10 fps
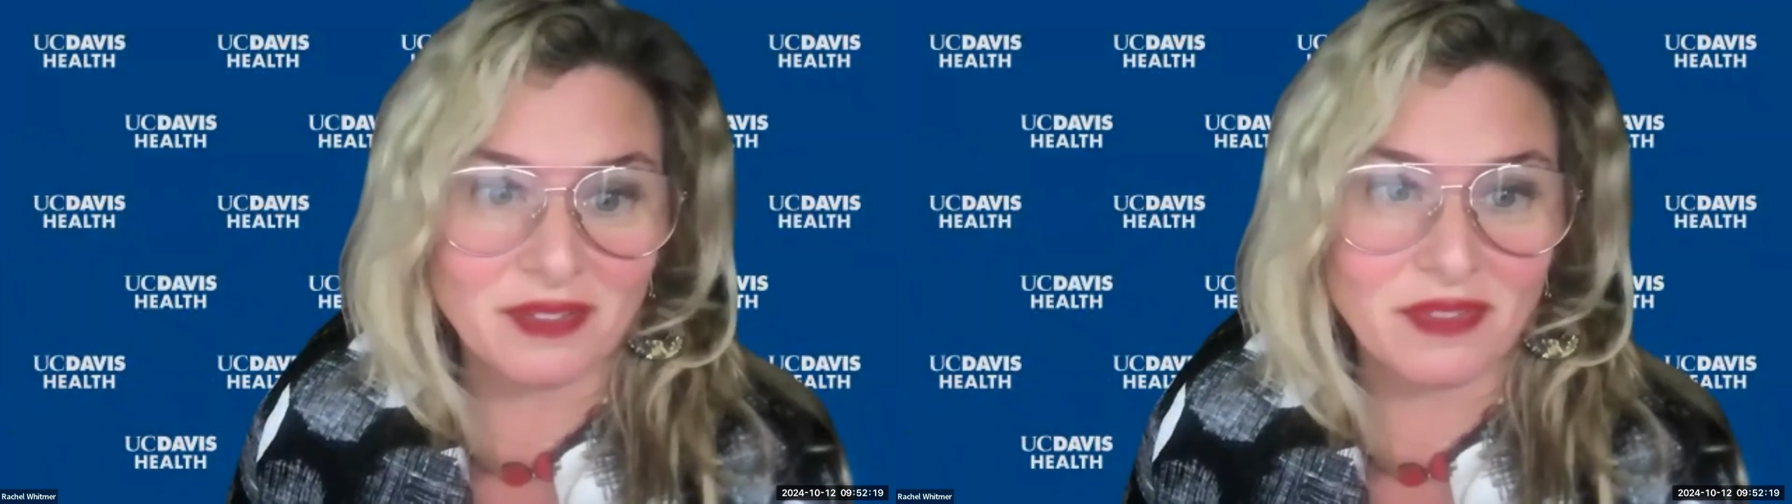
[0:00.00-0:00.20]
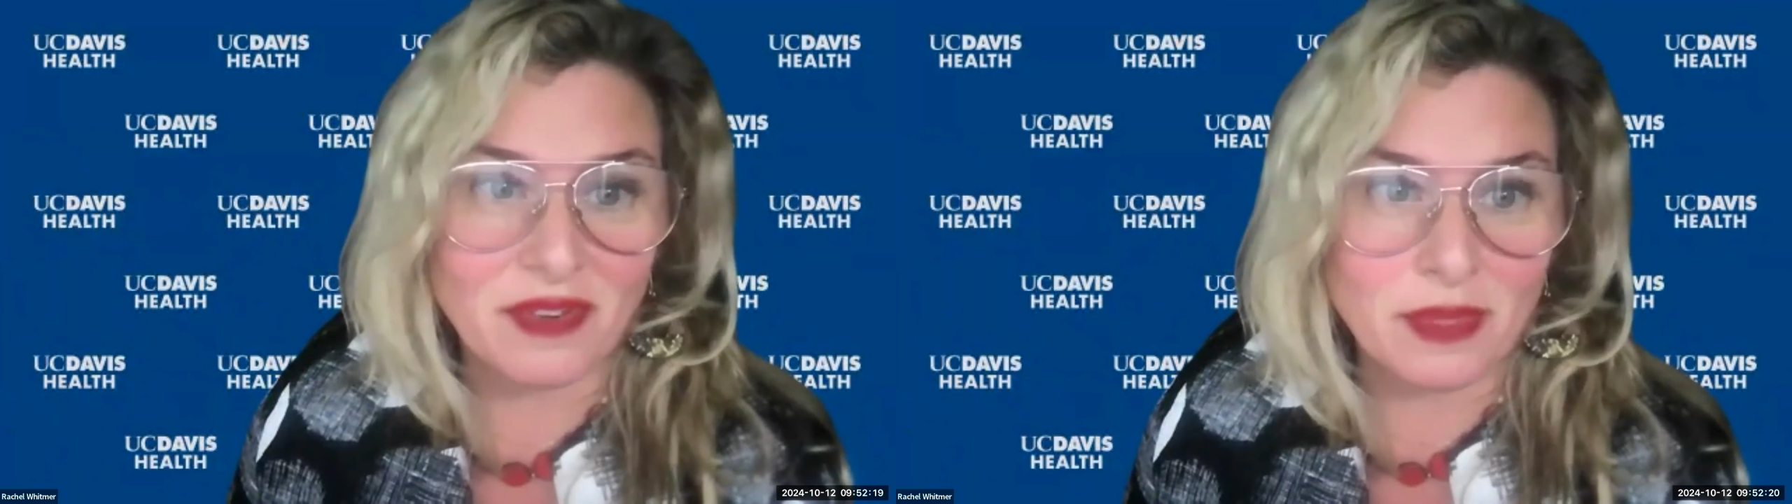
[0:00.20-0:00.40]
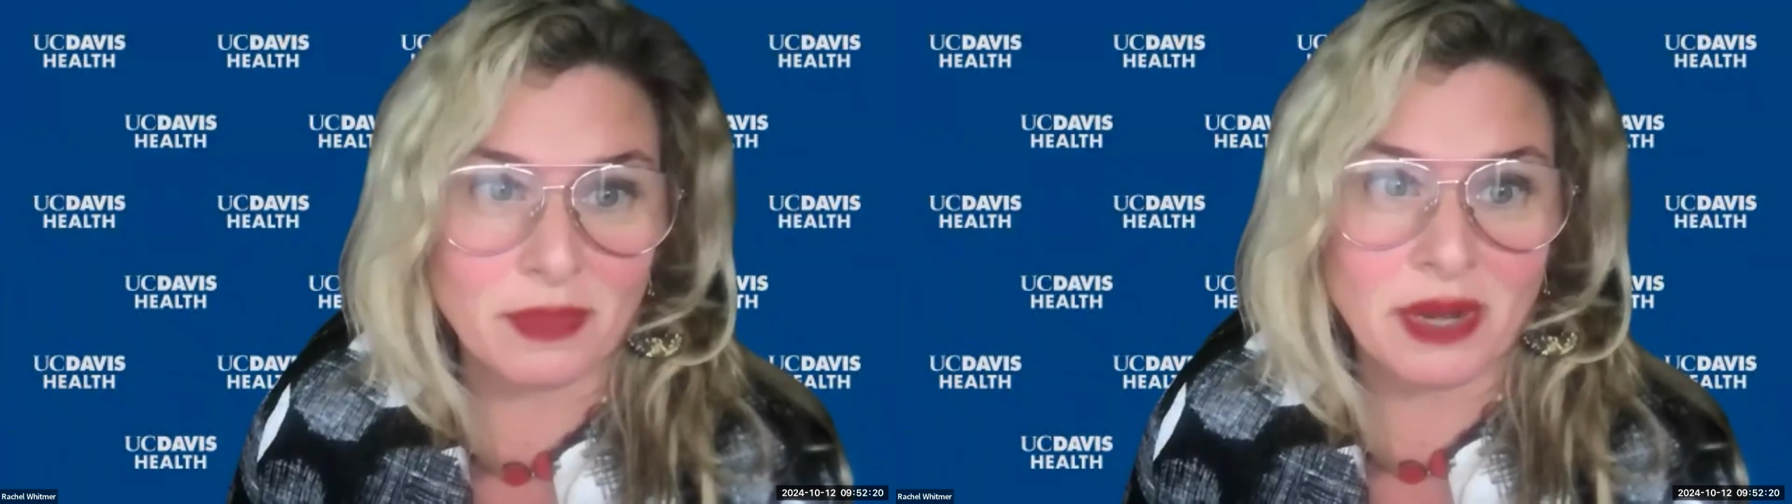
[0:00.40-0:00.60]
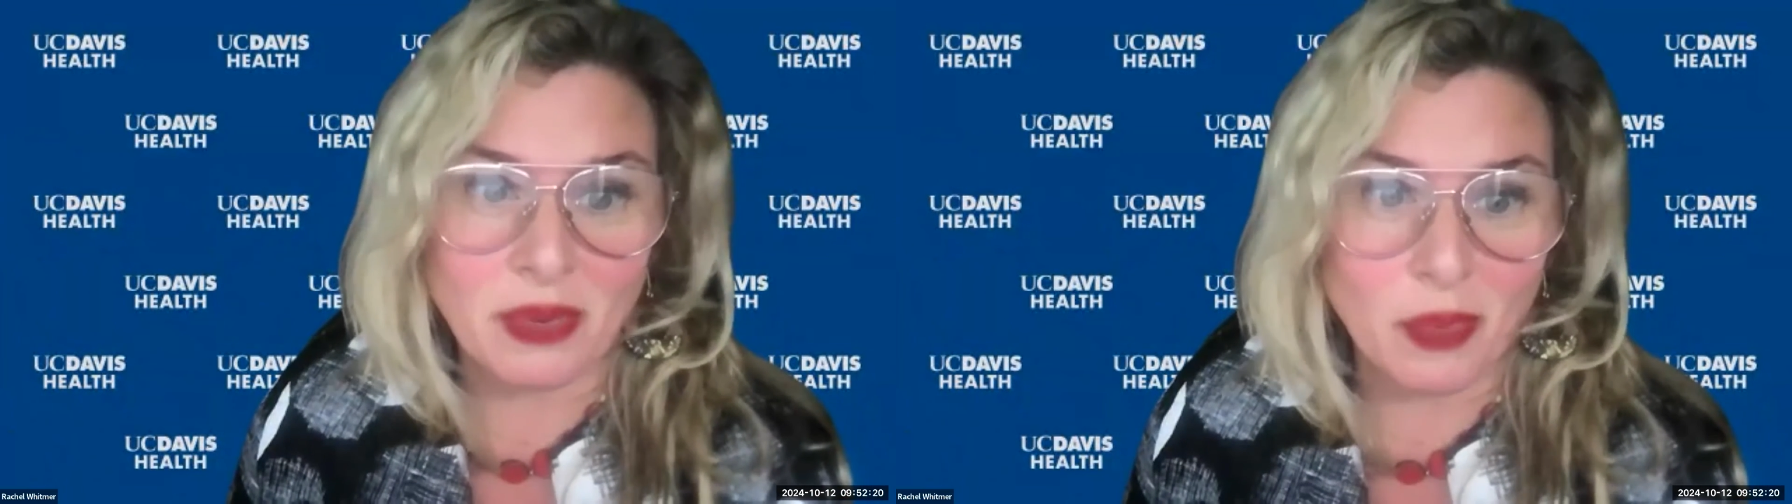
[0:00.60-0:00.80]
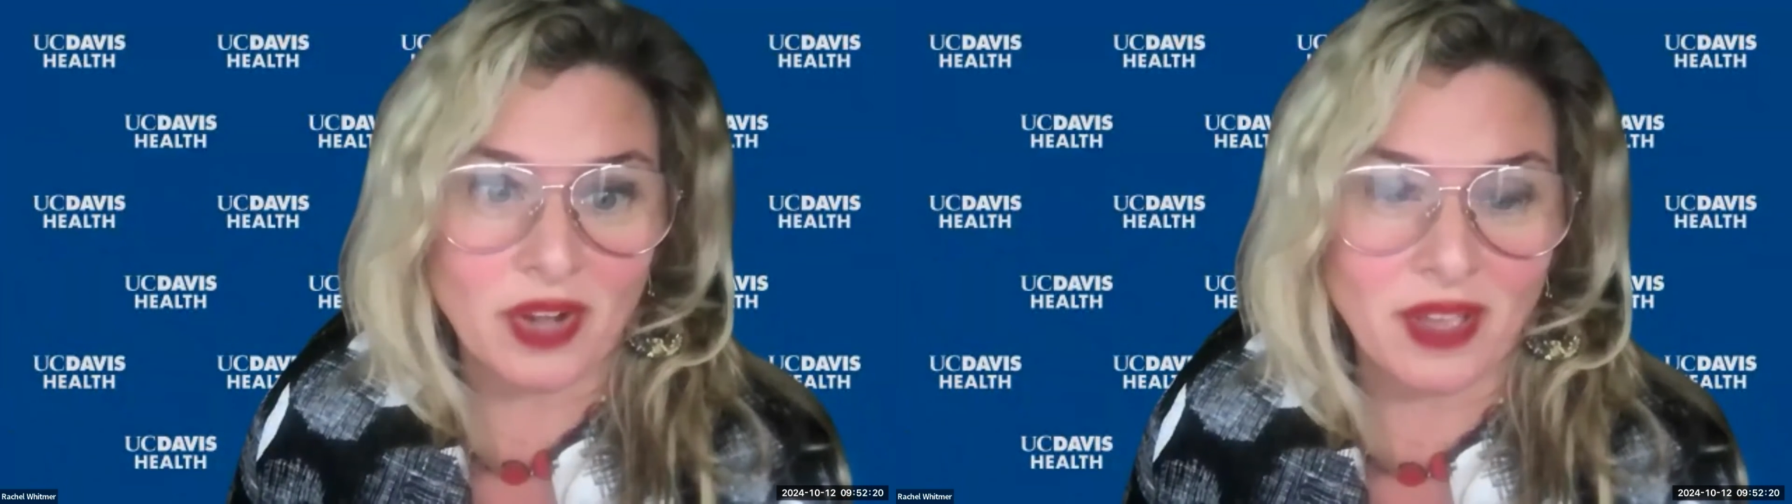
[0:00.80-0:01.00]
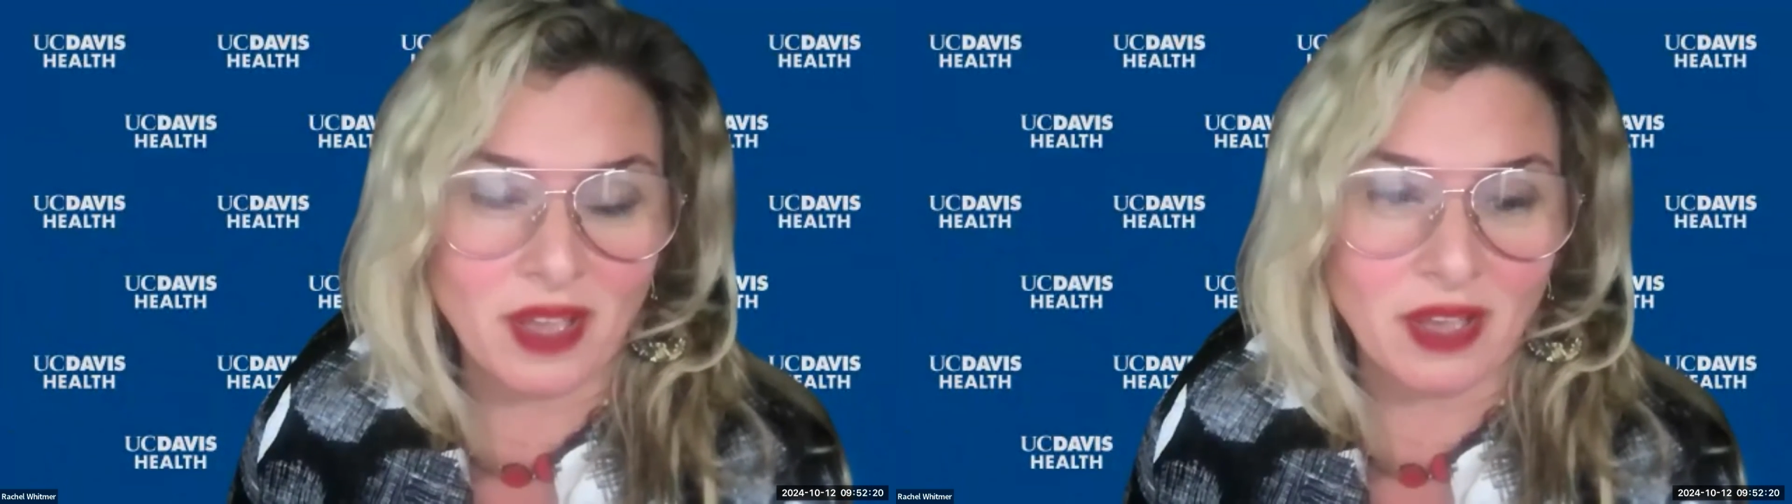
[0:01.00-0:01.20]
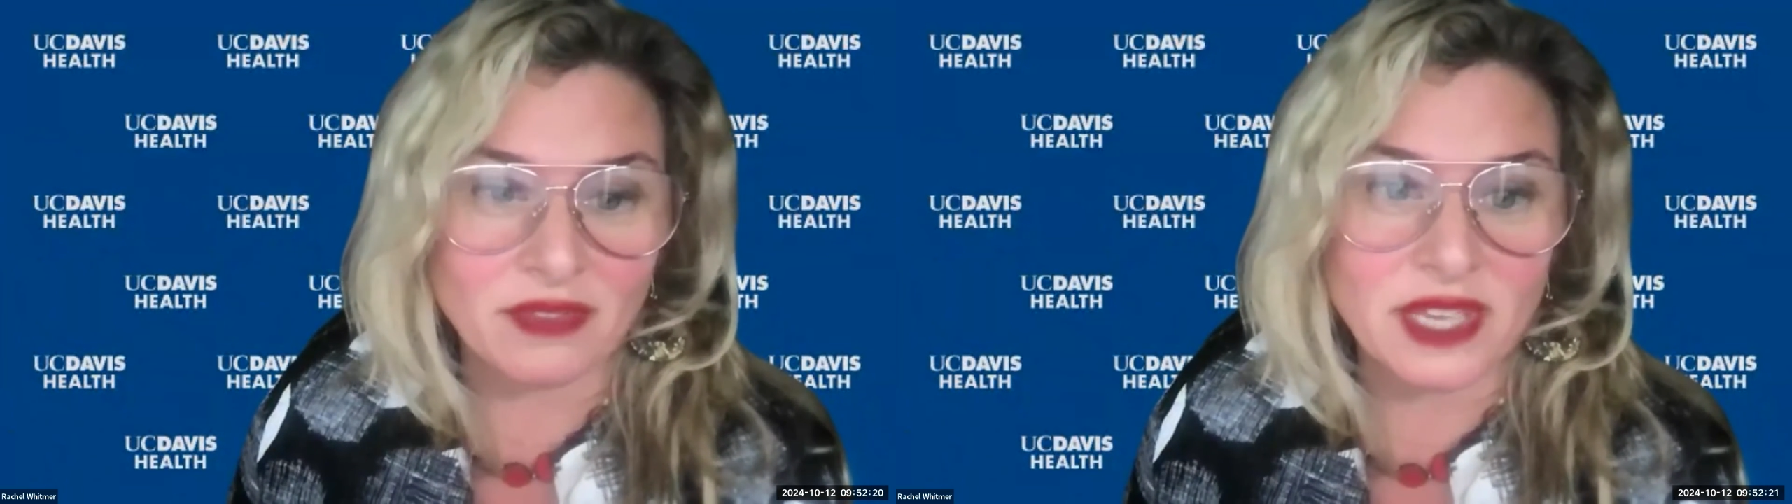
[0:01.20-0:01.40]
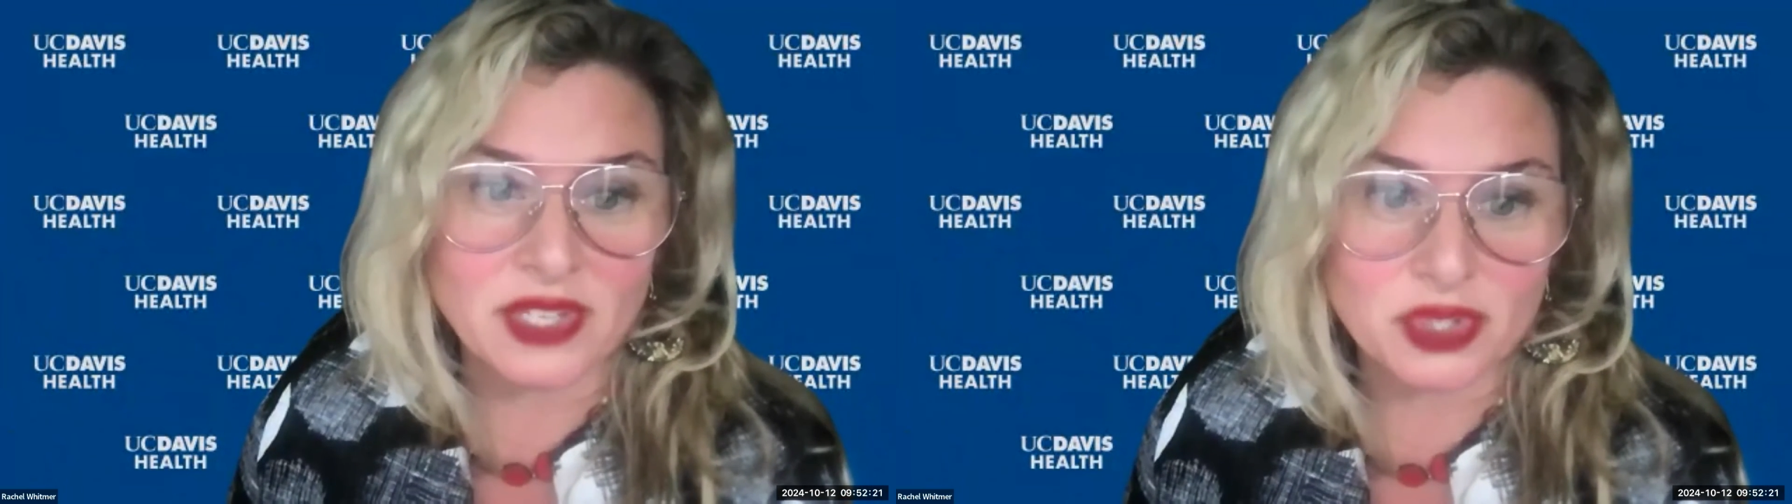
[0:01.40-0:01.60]
from the marijuana
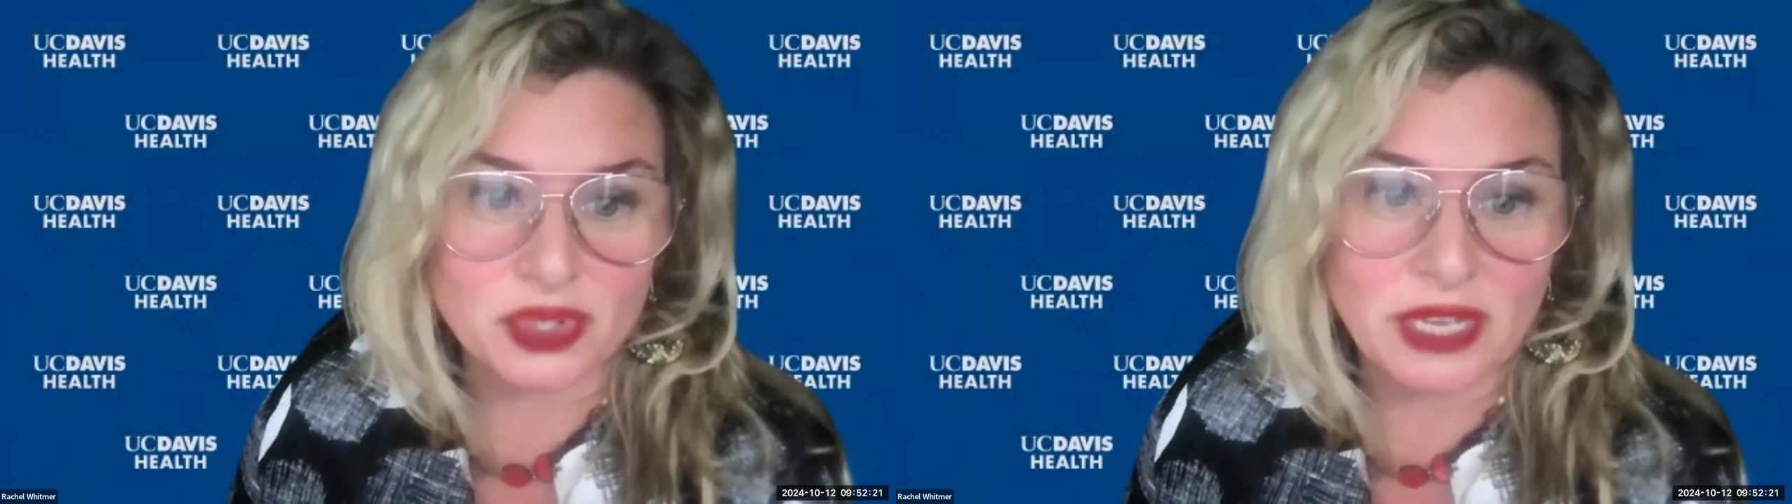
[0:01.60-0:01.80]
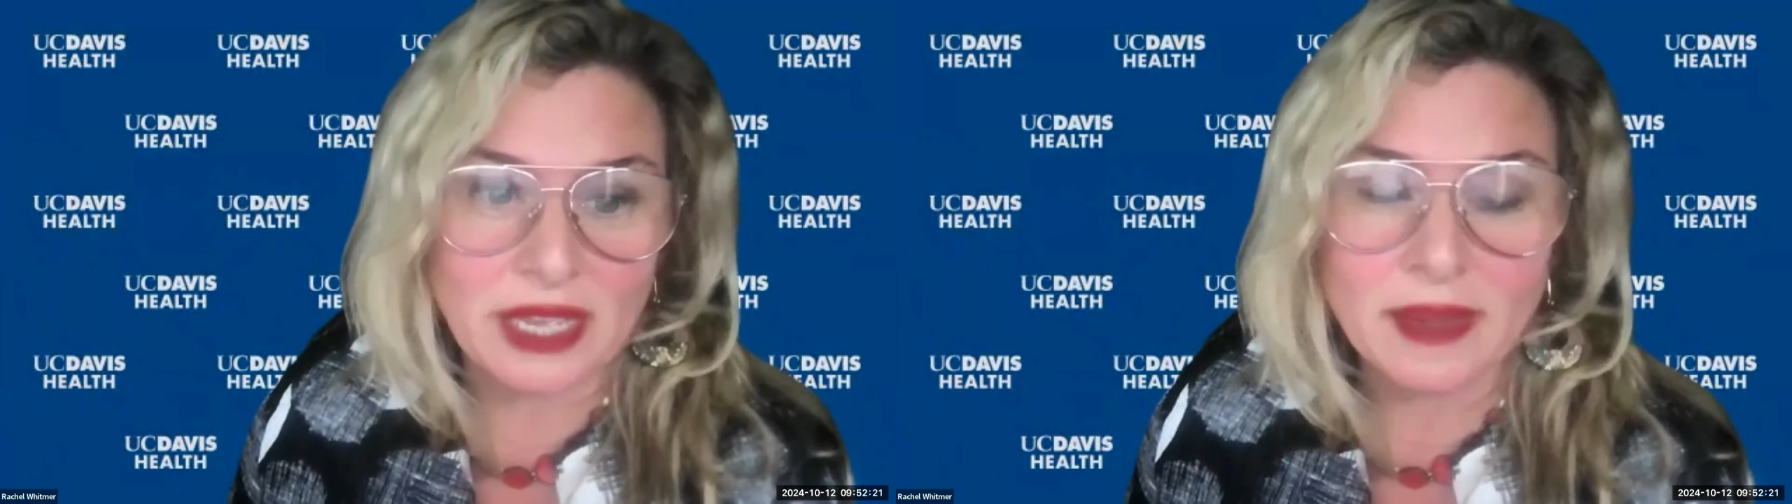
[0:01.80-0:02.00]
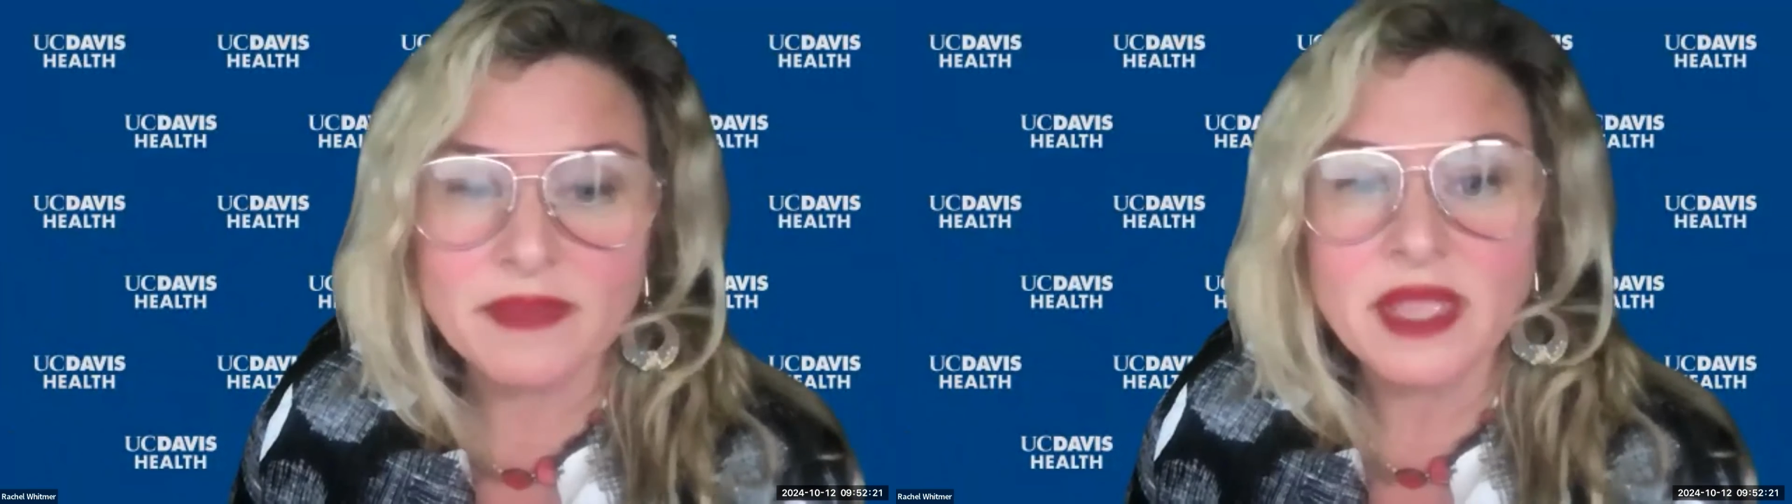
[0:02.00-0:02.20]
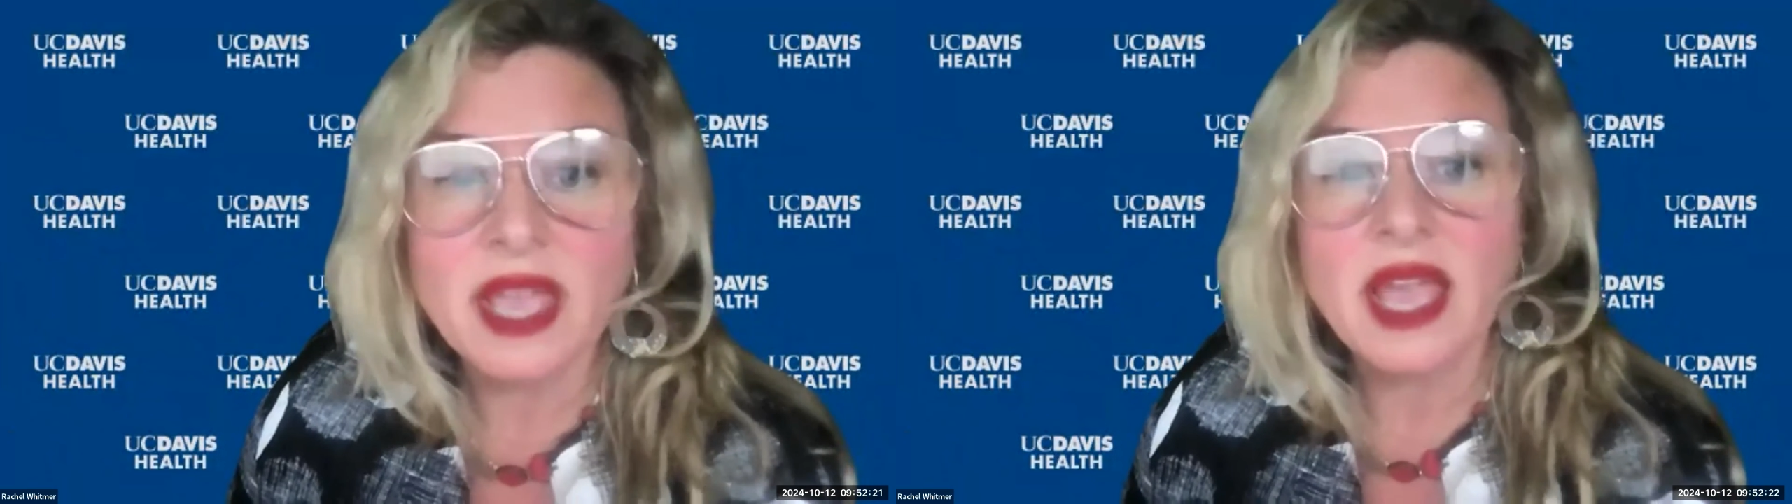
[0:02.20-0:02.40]
of yesterday